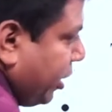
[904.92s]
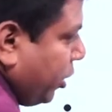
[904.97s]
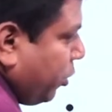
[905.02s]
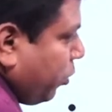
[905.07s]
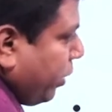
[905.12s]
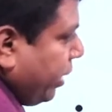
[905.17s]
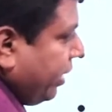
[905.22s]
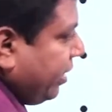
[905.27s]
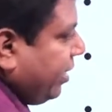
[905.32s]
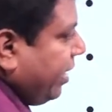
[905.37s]

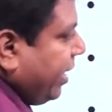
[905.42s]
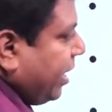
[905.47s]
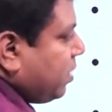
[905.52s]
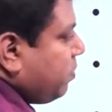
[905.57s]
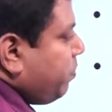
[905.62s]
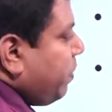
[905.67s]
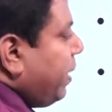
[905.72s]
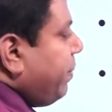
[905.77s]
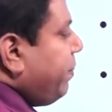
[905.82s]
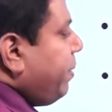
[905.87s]
During the
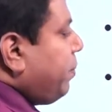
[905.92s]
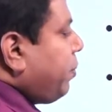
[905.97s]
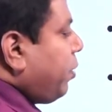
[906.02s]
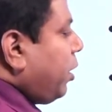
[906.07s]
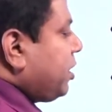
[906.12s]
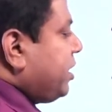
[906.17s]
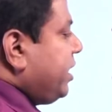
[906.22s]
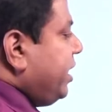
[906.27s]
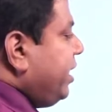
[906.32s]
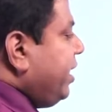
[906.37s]
experiment
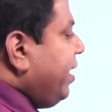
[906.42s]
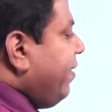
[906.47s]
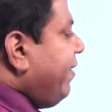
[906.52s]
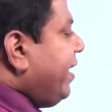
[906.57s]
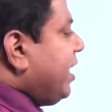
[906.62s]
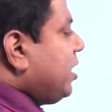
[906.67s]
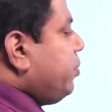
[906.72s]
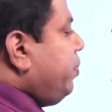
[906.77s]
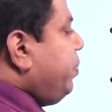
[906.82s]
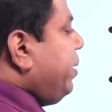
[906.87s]
procedure, I will
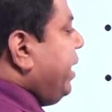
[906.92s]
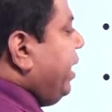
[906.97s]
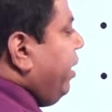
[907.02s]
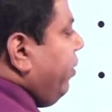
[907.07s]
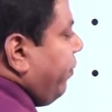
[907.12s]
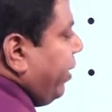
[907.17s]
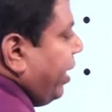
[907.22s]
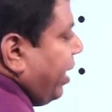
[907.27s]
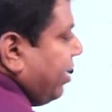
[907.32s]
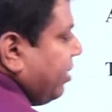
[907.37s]

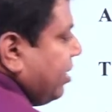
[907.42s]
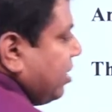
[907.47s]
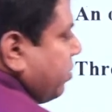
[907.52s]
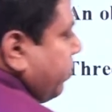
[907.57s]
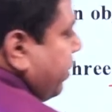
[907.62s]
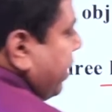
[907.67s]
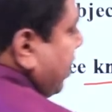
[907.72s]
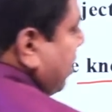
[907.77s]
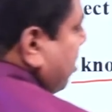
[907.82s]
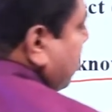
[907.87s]
explain where this mirror